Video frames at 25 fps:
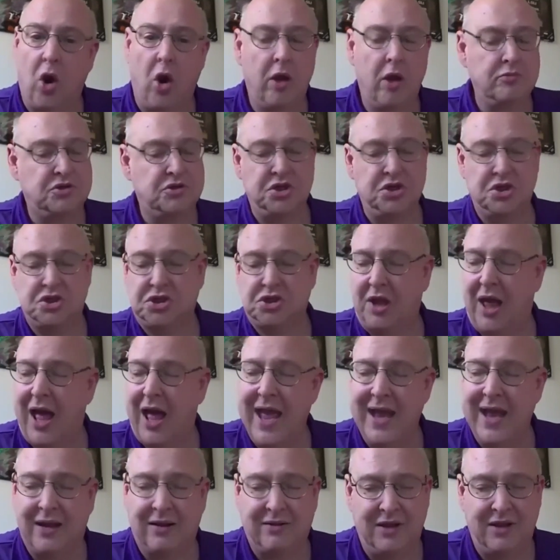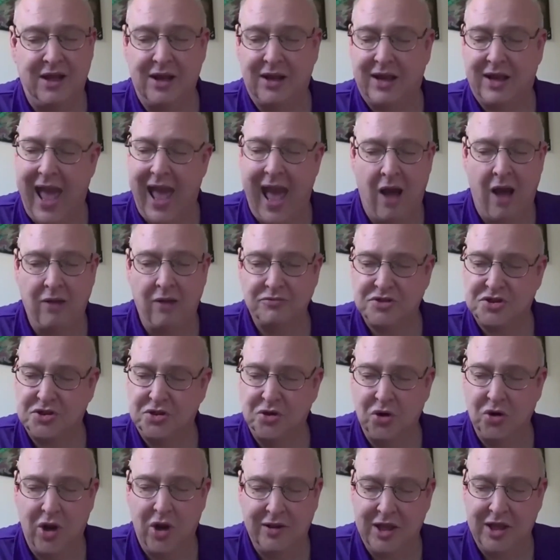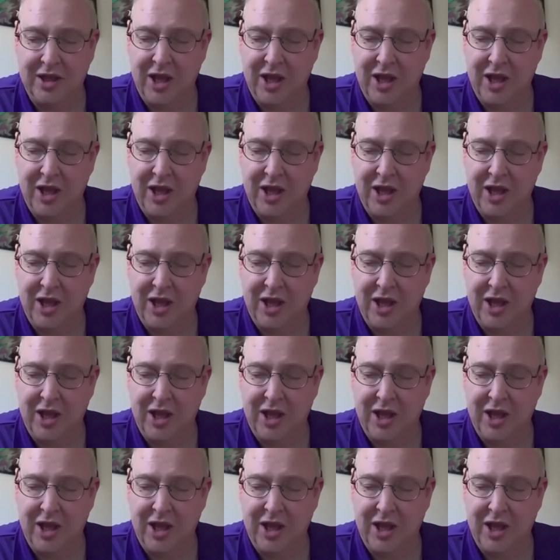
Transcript: It was just like the accountants doing the